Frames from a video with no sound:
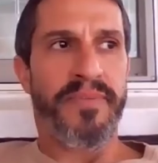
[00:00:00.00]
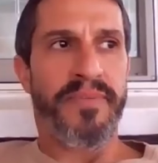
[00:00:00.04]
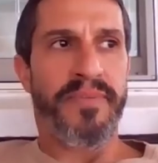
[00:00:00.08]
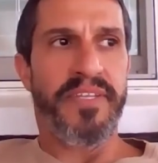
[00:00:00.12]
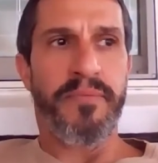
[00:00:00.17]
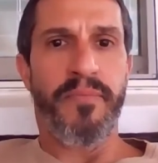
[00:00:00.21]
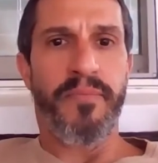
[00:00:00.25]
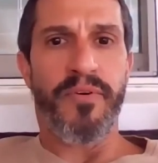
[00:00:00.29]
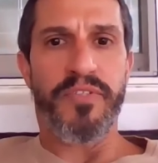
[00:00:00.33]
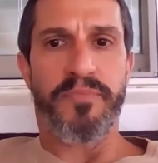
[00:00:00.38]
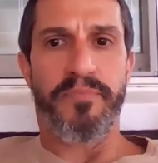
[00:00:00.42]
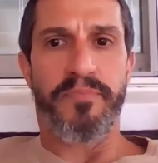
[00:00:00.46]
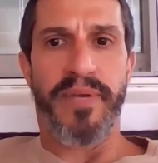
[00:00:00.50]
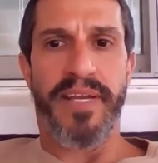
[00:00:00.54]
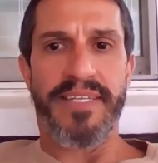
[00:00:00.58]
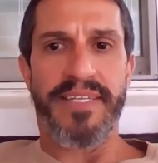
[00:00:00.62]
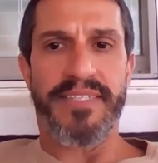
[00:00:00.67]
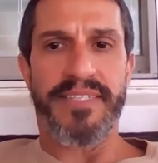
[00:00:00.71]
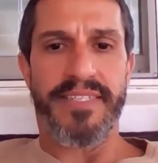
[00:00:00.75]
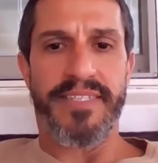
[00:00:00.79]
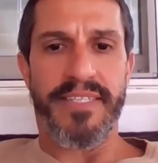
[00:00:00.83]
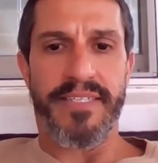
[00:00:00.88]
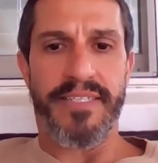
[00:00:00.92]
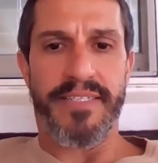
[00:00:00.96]
in
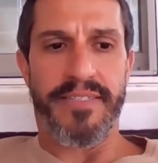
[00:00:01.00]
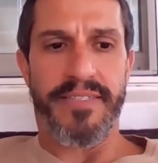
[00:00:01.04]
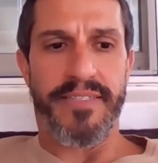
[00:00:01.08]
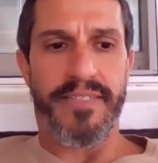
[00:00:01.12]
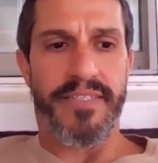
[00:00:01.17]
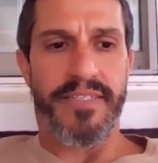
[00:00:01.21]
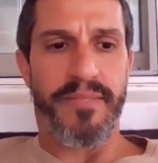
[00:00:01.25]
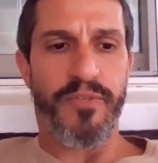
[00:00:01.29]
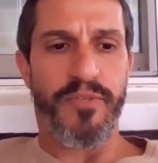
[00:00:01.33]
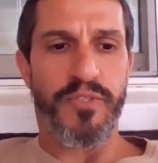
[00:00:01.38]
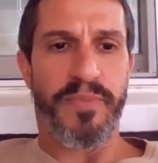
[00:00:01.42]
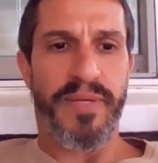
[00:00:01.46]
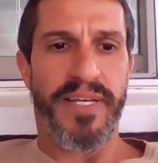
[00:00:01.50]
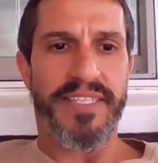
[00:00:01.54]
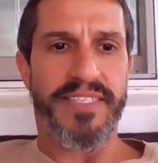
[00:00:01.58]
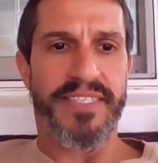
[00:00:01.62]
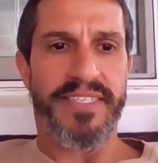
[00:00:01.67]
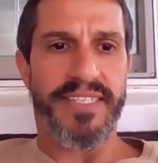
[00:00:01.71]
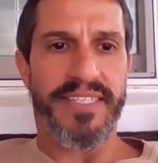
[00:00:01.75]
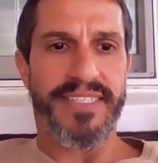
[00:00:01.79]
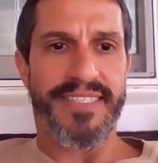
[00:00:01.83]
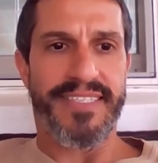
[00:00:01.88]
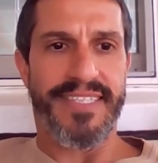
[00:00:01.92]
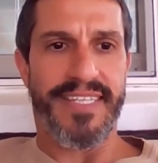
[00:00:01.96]
the most
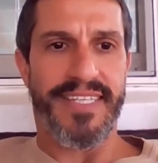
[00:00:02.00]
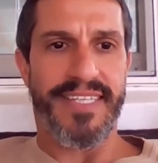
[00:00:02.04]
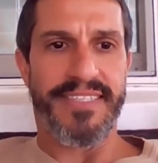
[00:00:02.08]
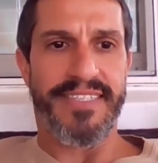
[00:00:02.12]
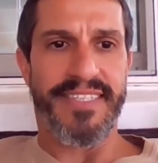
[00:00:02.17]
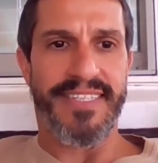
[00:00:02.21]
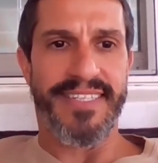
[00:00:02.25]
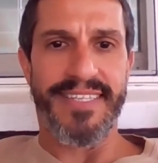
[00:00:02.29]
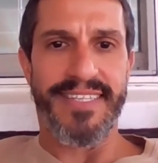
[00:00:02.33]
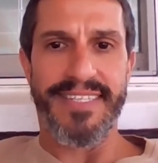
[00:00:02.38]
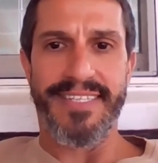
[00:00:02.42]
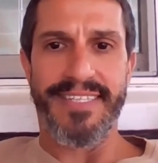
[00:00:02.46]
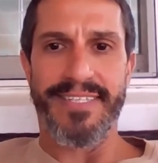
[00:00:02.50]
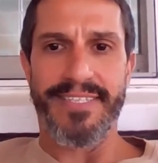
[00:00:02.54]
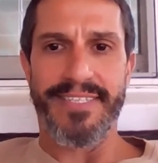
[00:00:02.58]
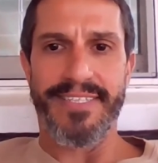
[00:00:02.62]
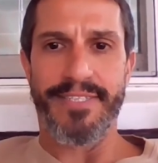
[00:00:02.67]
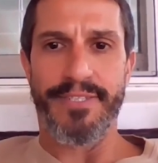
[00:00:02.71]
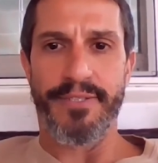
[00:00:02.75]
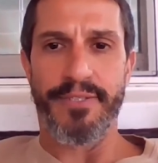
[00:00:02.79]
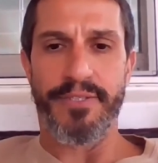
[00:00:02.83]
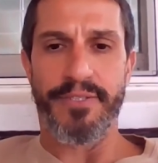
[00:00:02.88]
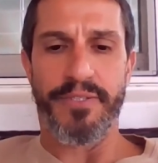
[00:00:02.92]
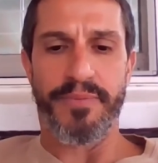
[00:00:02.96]
basic sense, an illegal
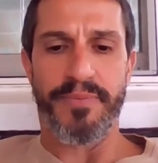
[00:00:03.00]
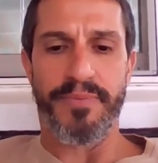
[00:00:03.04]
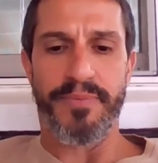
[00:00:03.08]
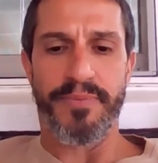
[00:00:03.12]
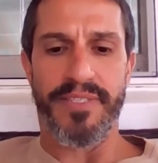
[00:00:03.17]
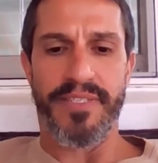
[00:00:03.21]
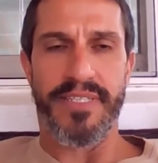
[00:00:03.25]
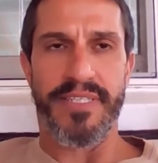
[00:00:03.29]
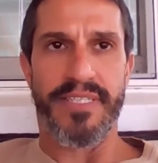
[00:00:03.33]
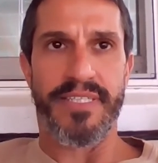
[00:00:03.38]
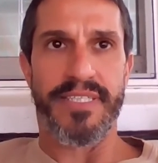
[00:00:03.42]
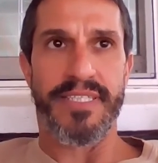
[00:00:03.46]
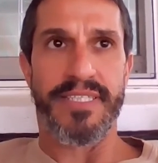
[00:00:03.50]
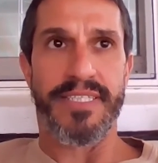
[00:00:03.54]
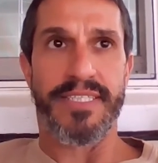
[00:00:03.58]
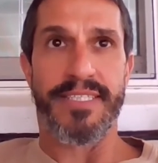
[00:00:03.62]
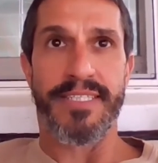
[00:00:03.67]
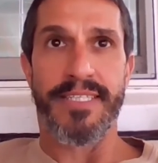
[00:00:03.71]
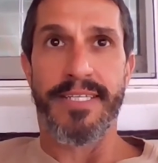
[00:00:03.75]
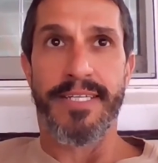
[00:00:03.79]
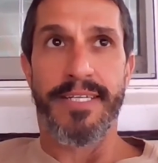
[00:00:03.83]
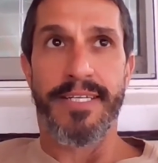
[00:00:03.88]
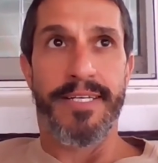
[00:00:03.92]
inducement is,